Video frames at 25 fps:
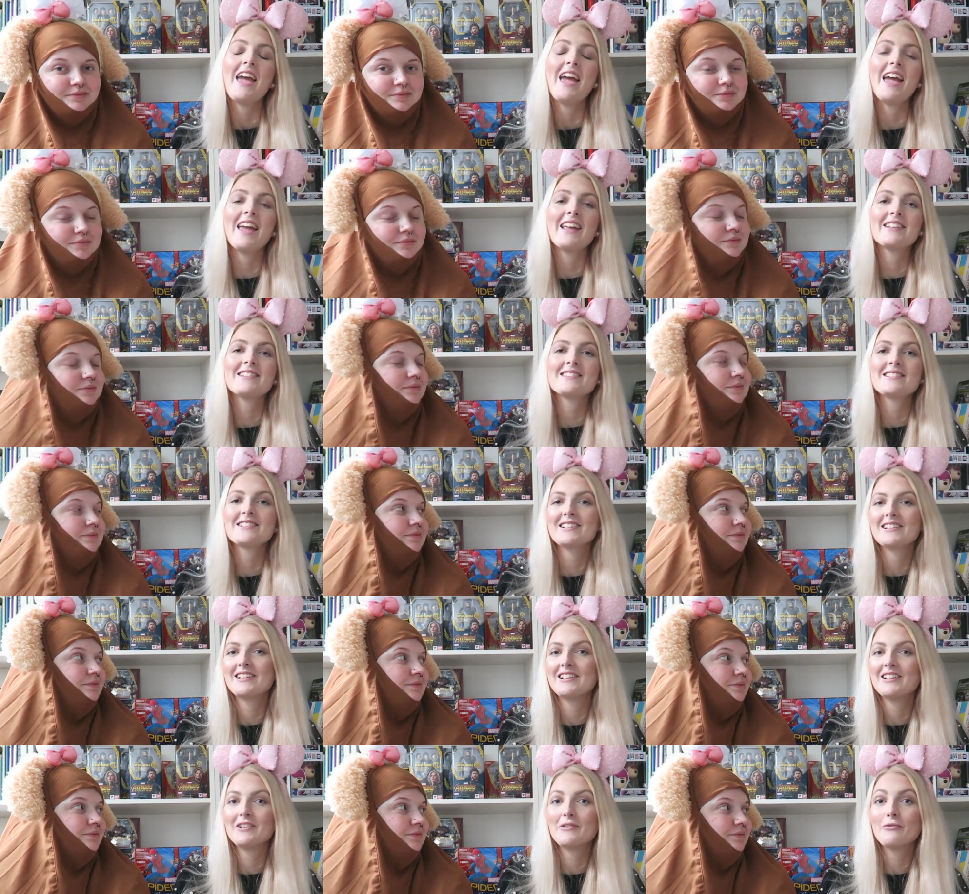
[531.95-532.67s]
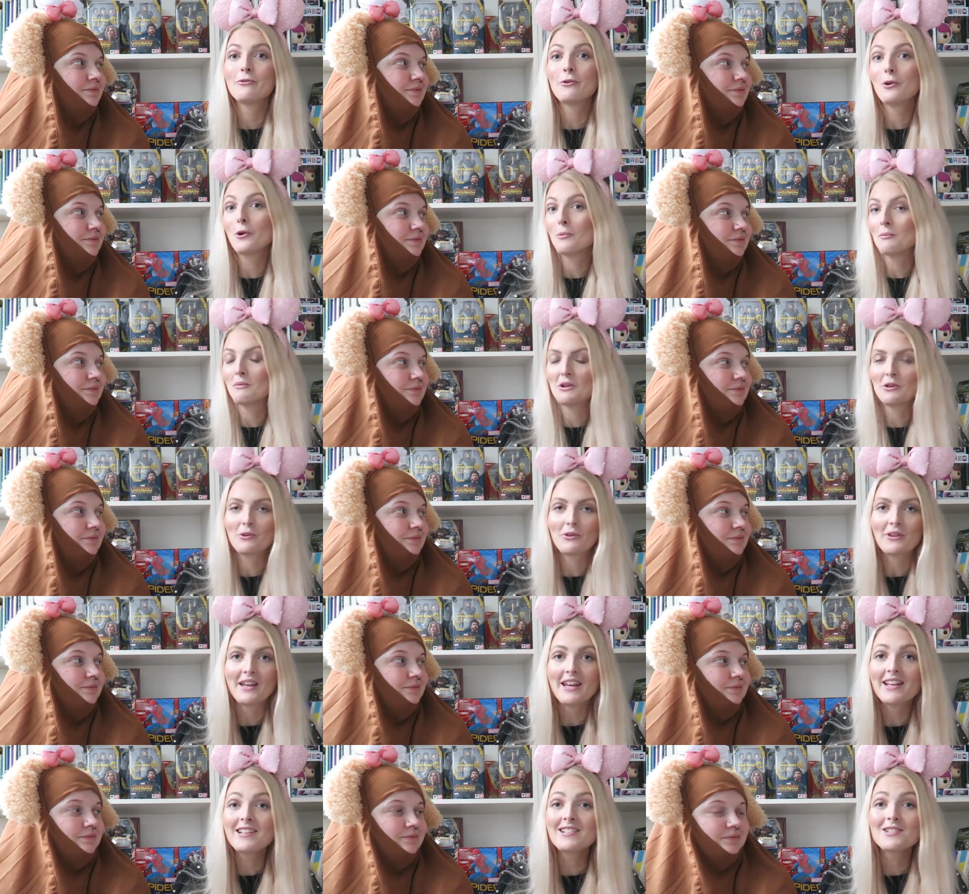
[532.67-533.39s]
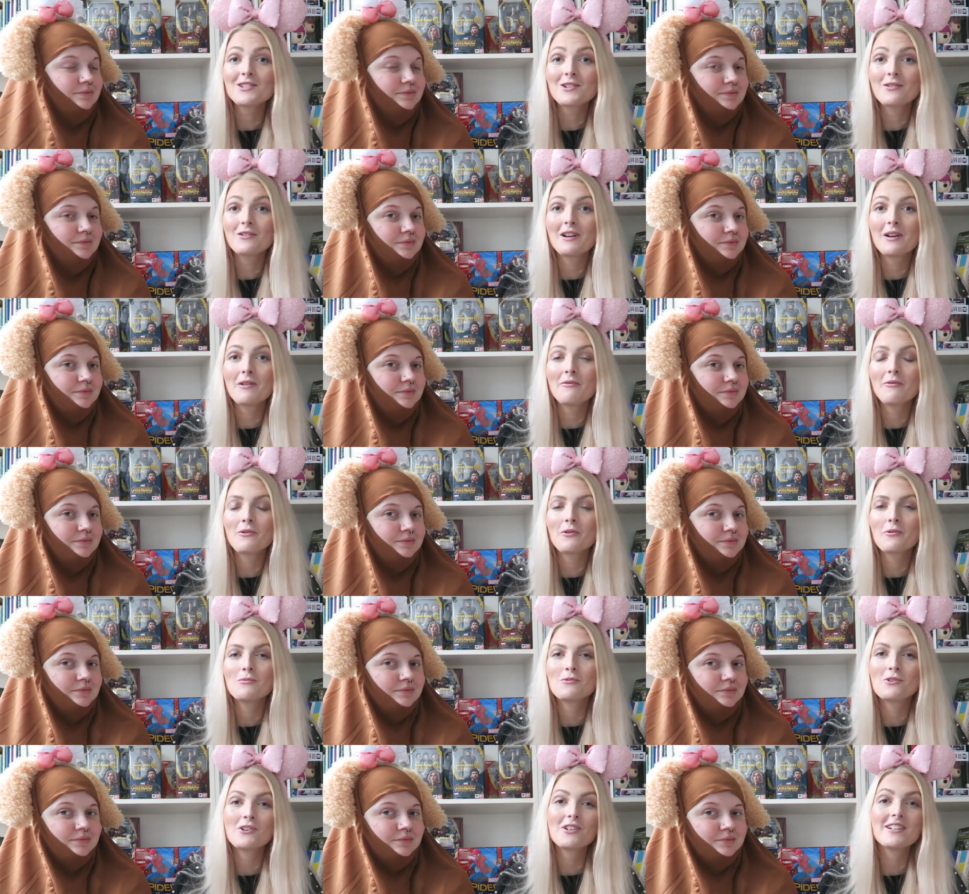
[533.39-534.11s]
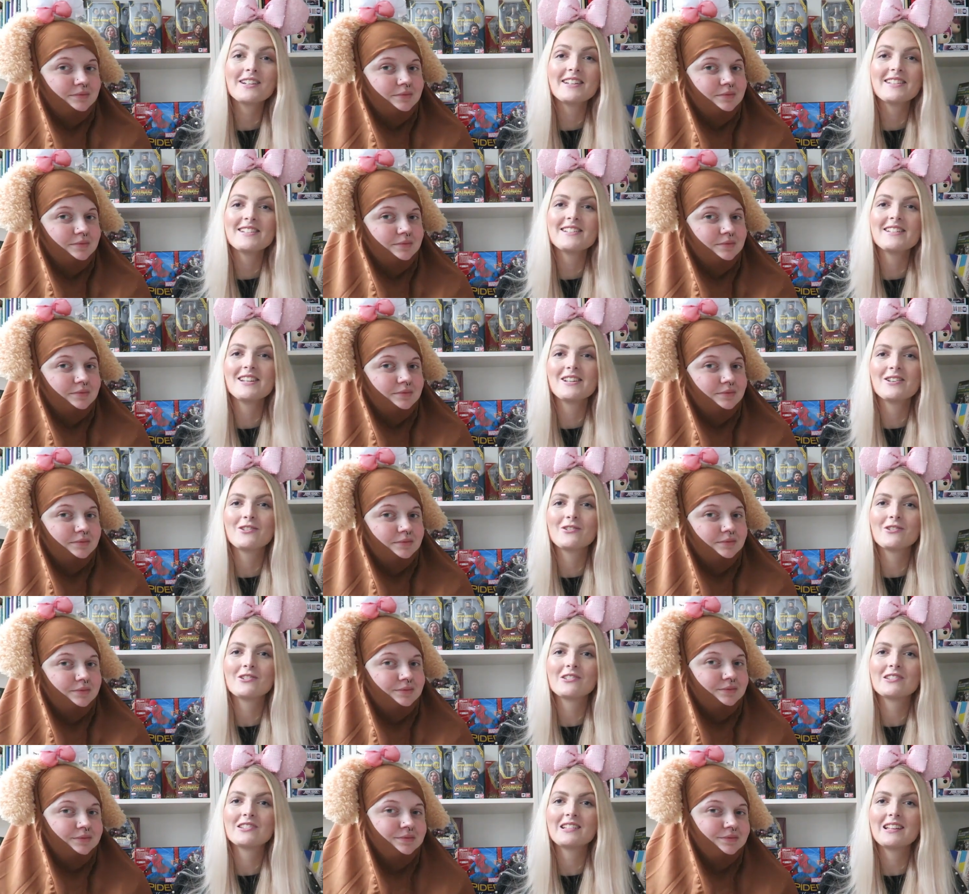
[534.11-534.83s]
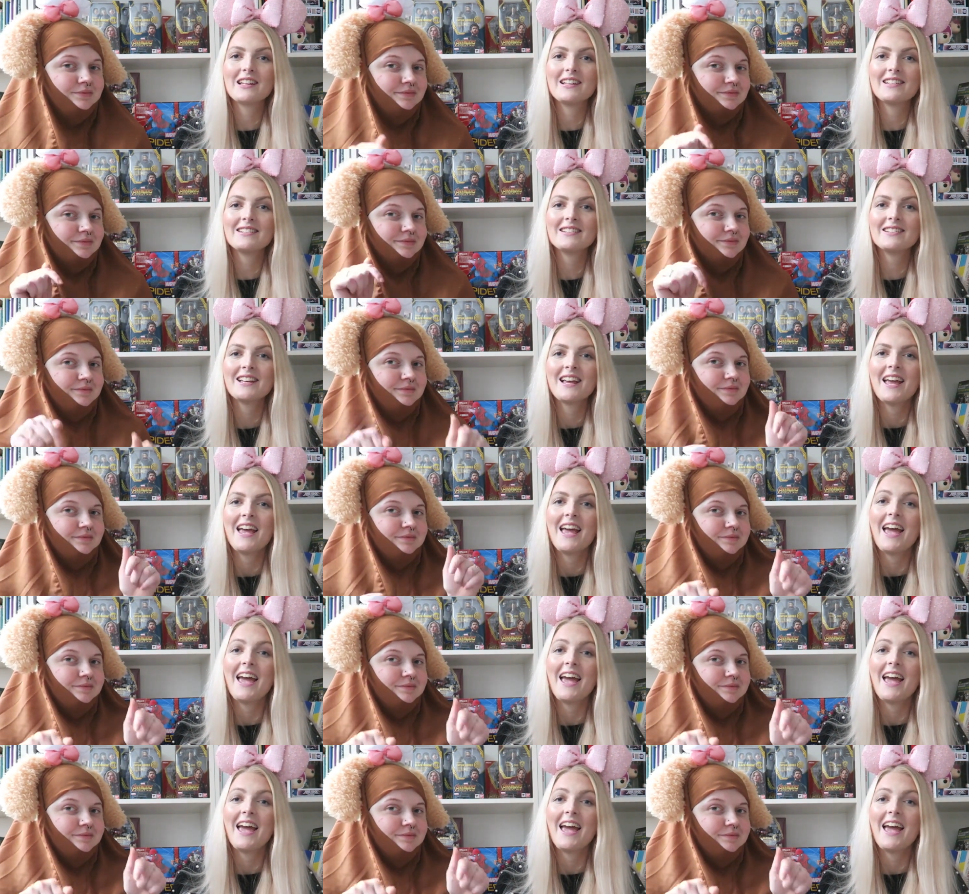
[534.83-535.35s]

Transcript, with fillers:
Speaker 1: and uh, follow me on Instagram for more Disney content.